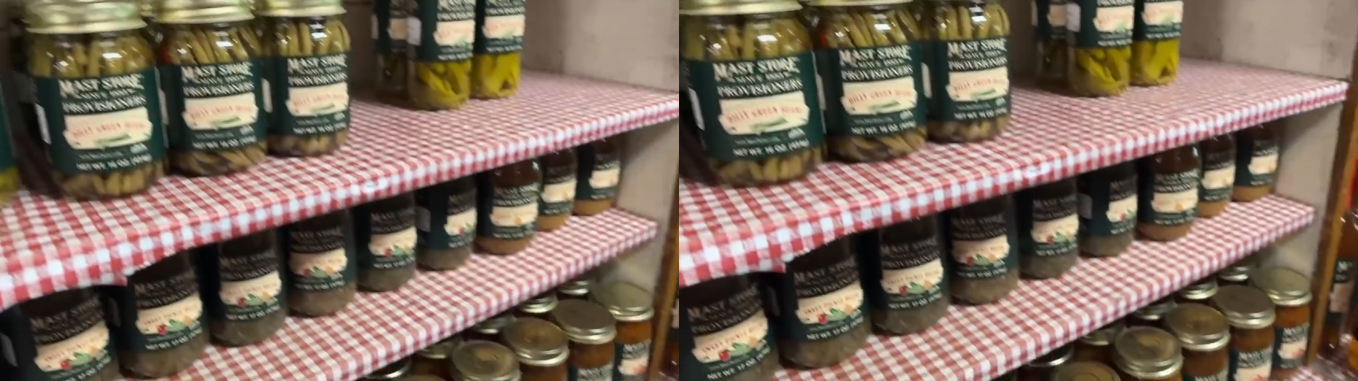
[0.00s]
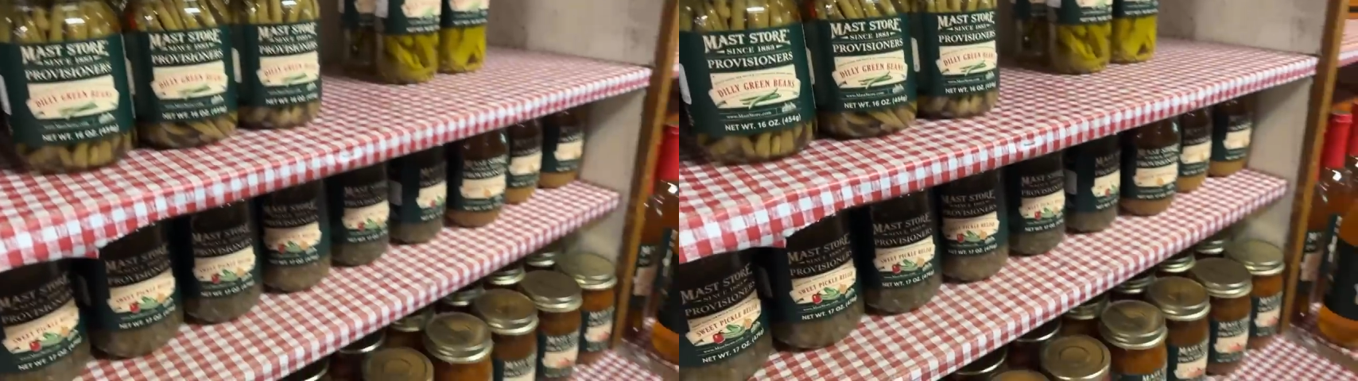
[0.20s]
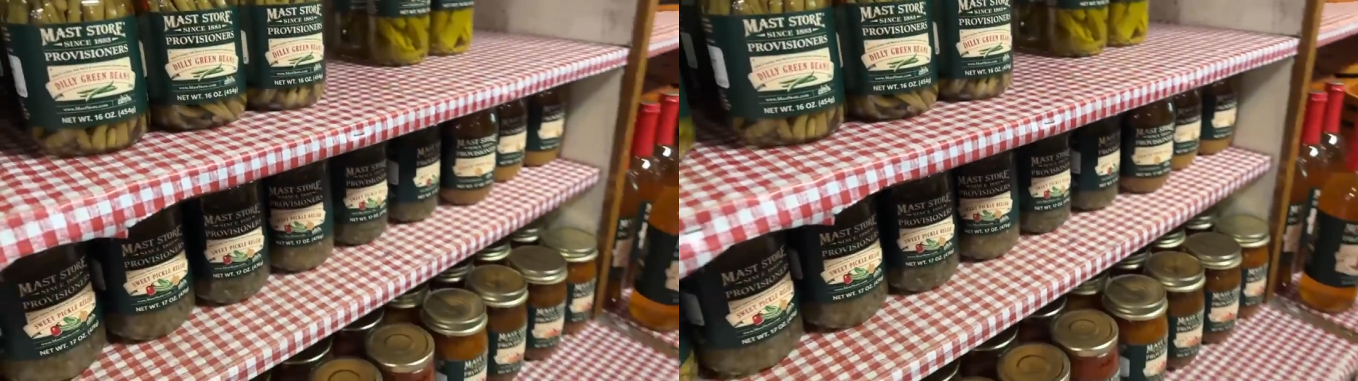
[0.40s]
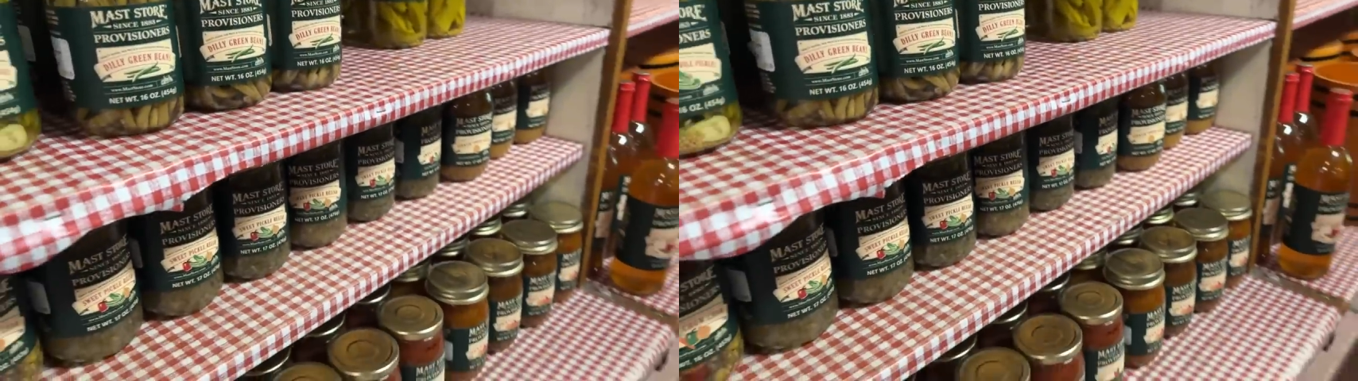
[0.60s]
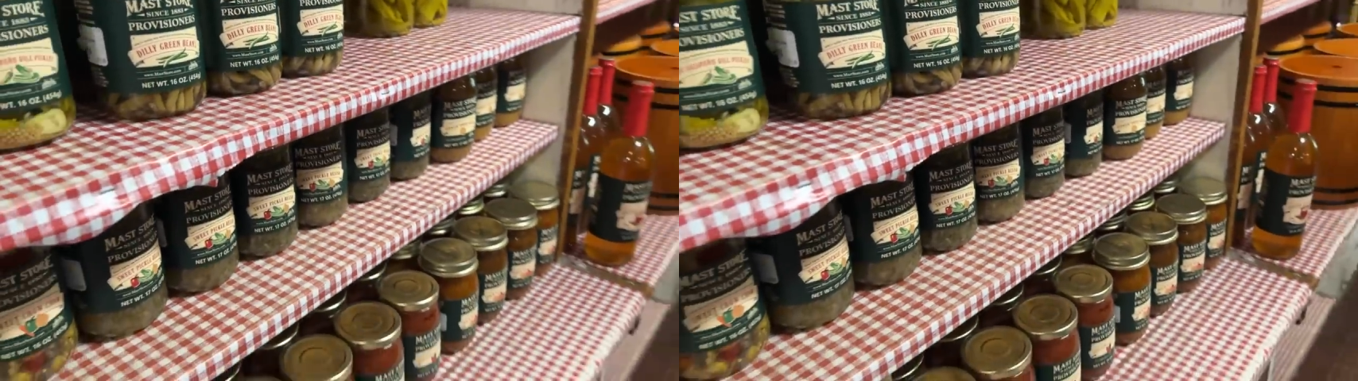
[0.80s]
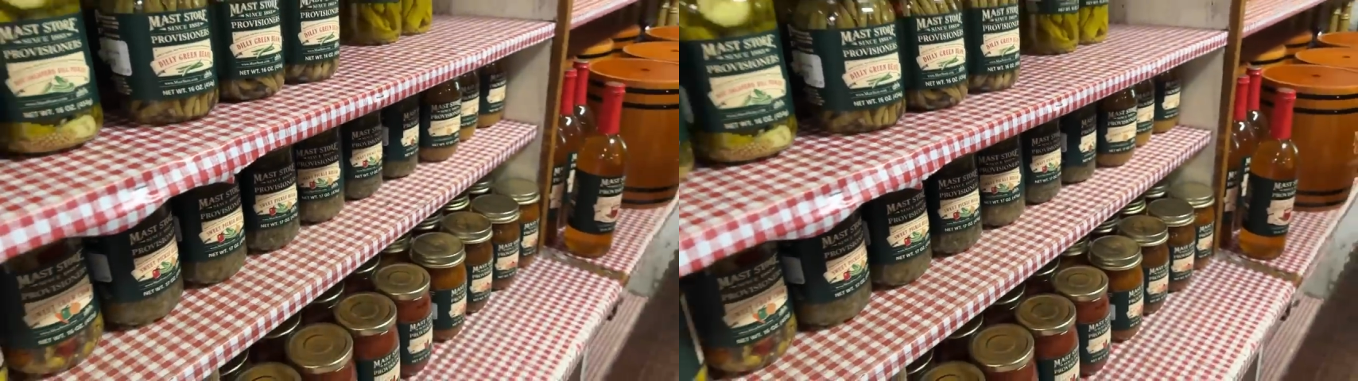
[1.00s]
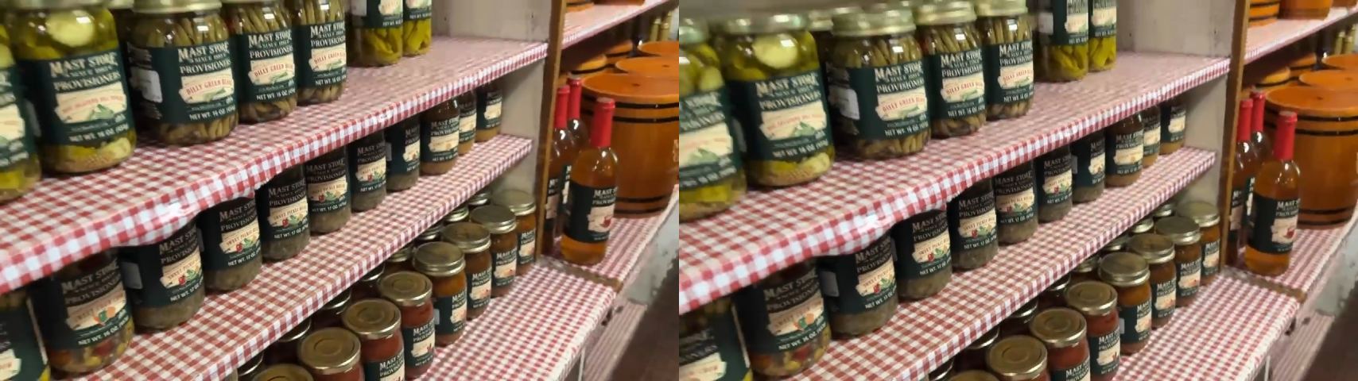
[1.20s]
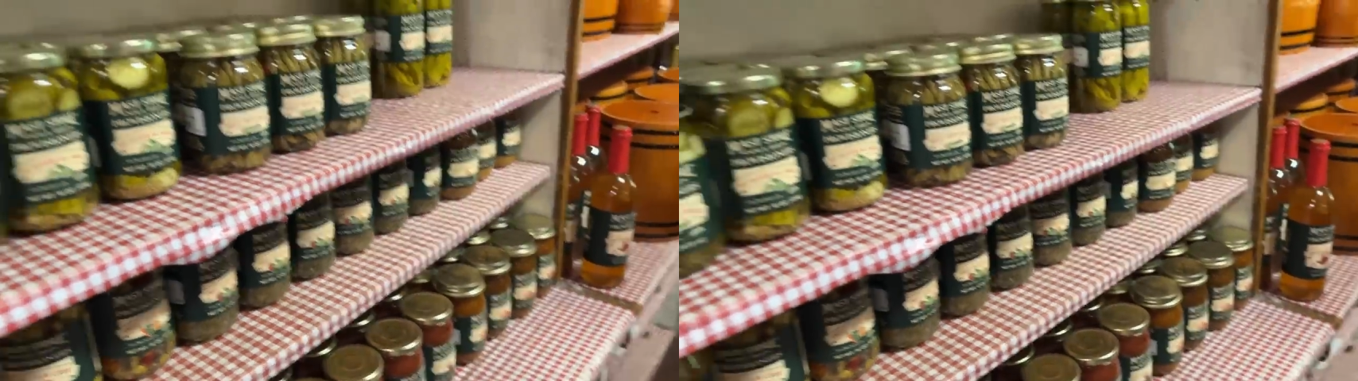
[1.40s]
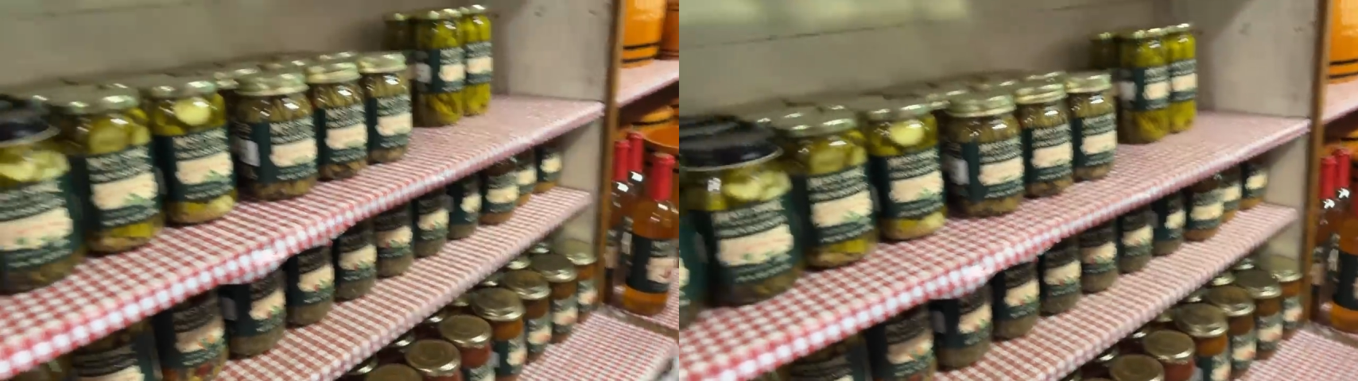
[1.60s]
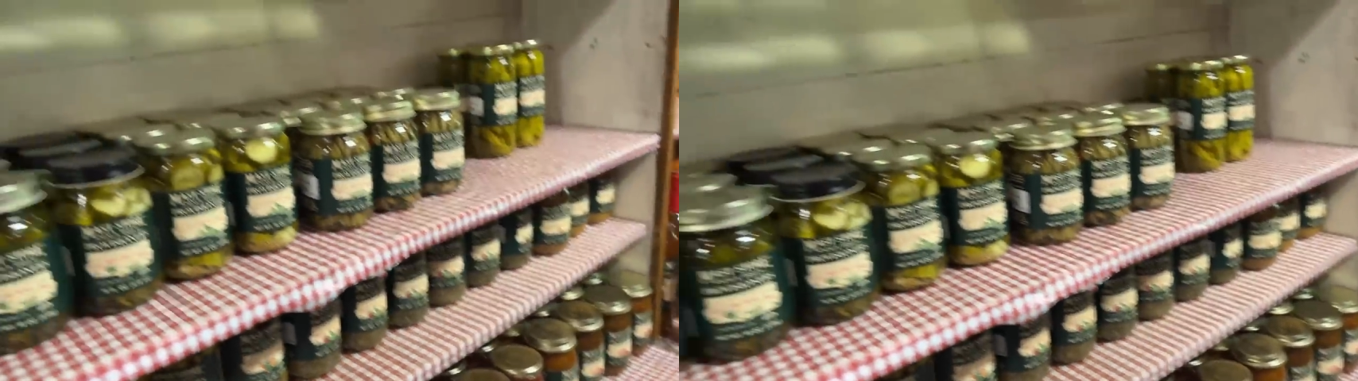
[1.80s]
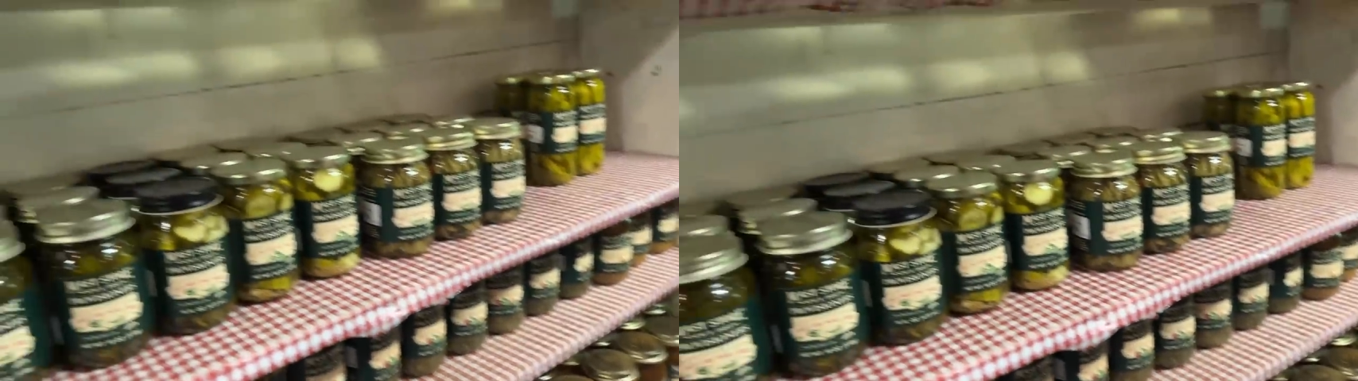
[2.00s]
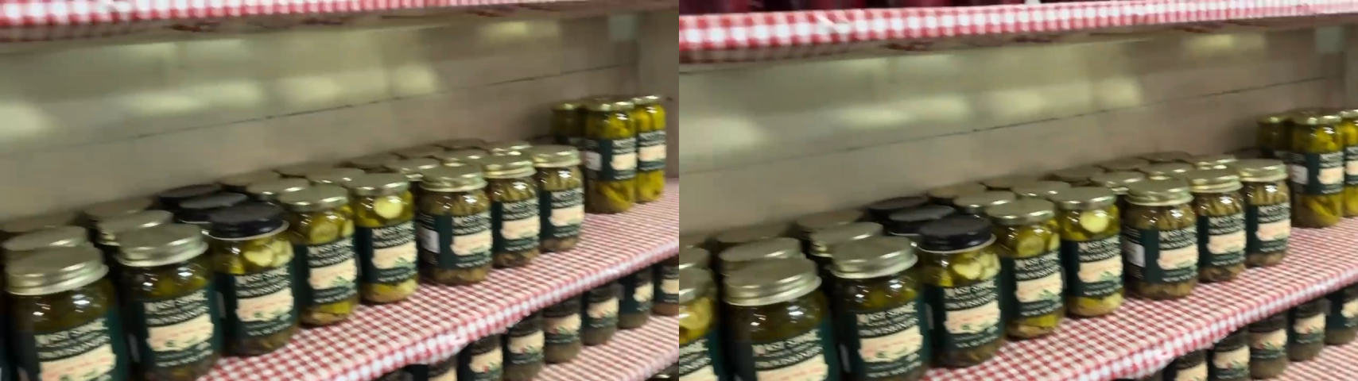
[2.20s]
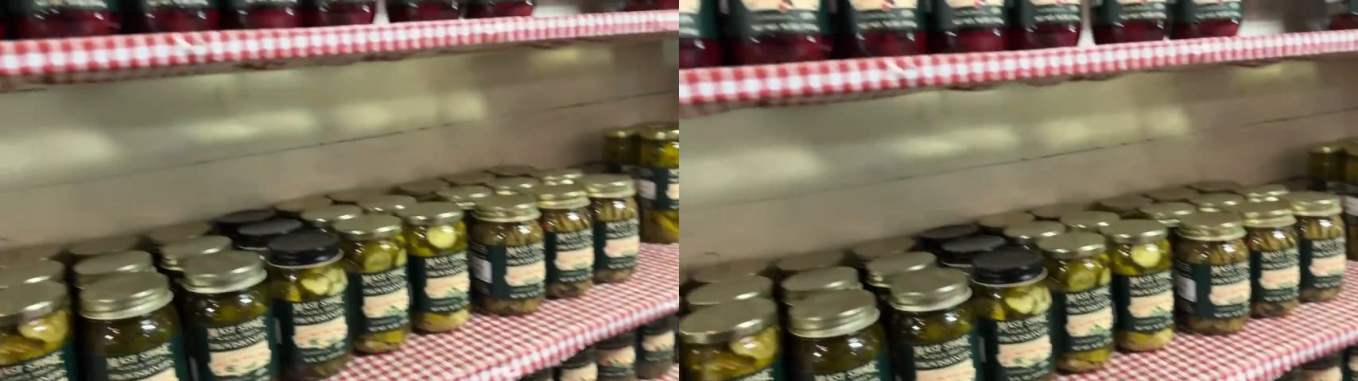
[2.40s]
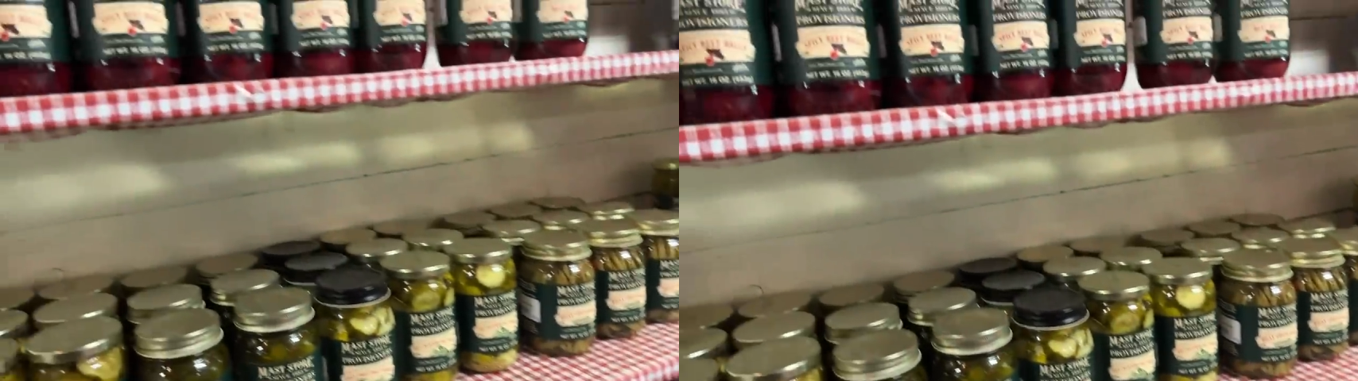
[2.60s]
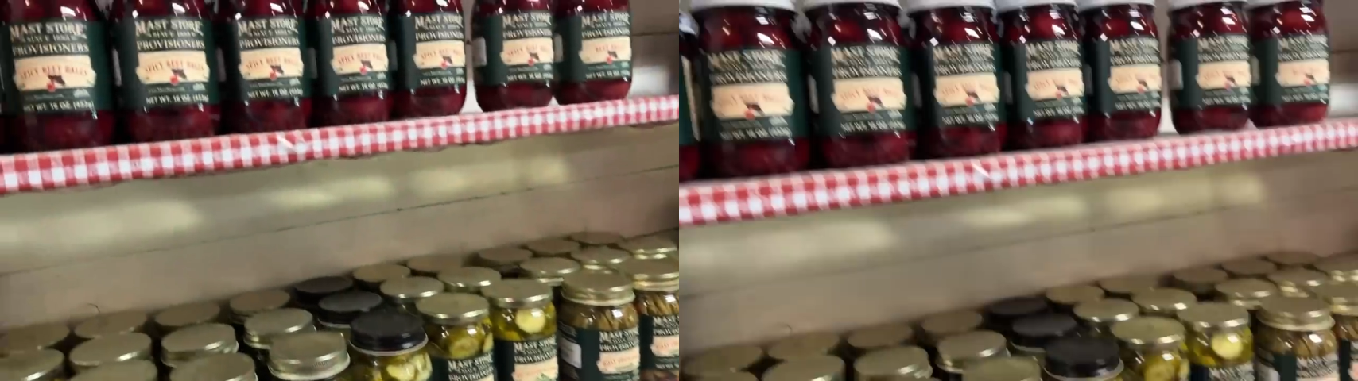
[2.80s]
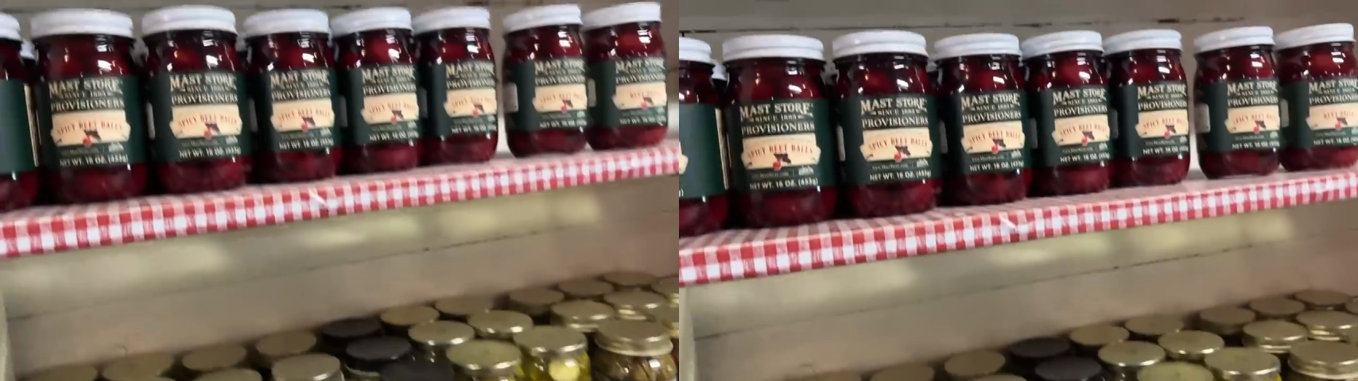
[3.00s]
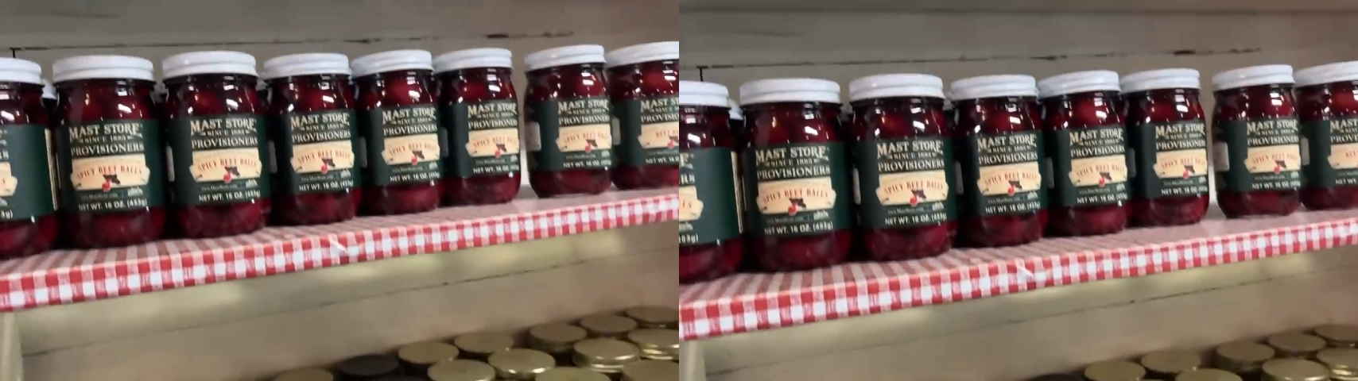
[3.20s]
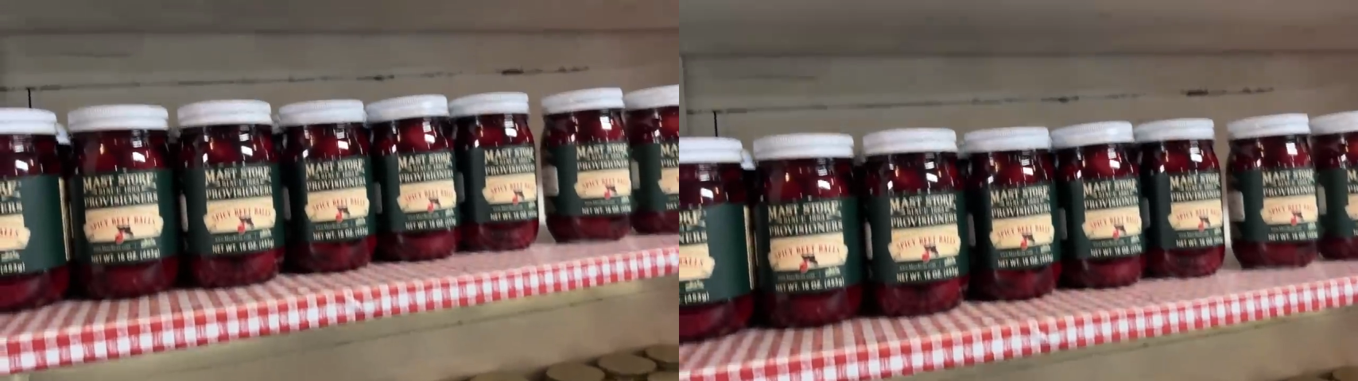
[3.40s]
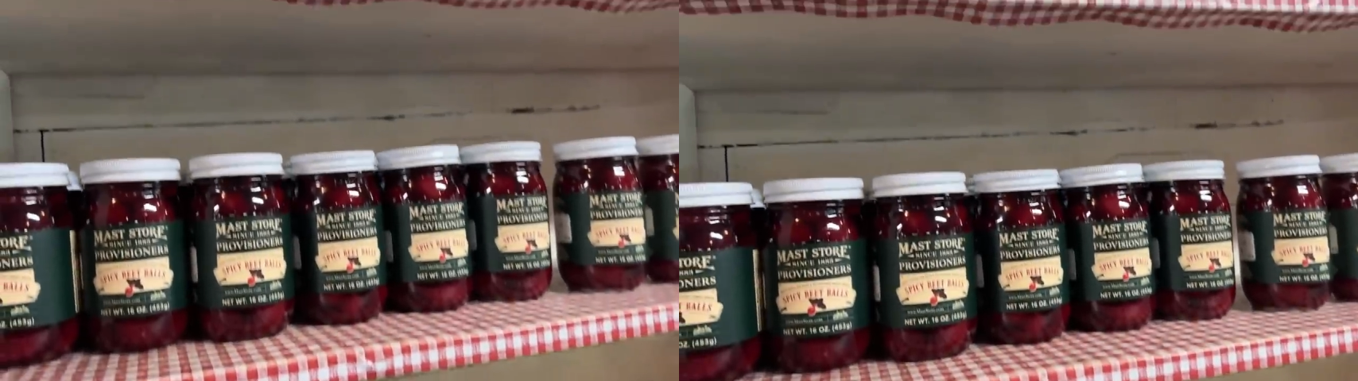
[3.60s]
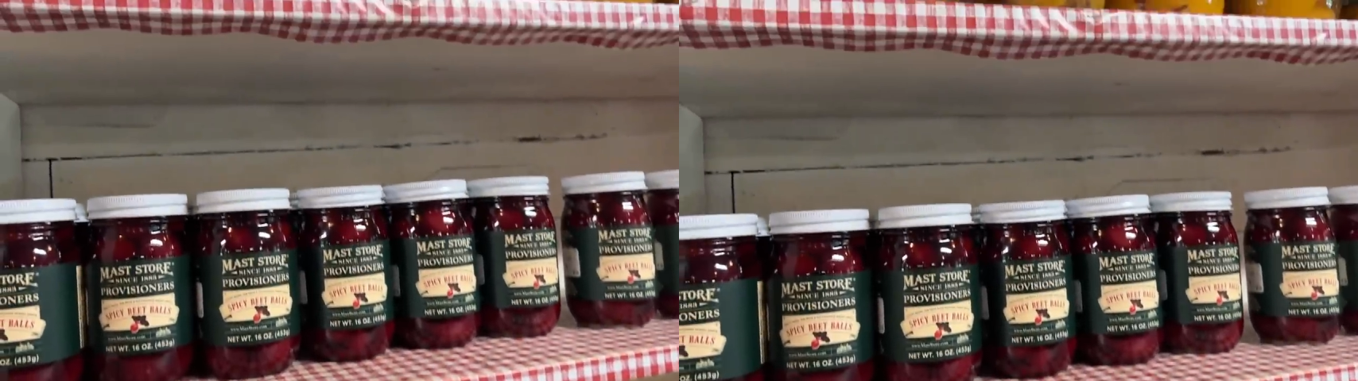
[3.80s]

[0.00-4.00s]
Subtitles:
[unreadable: no face in view]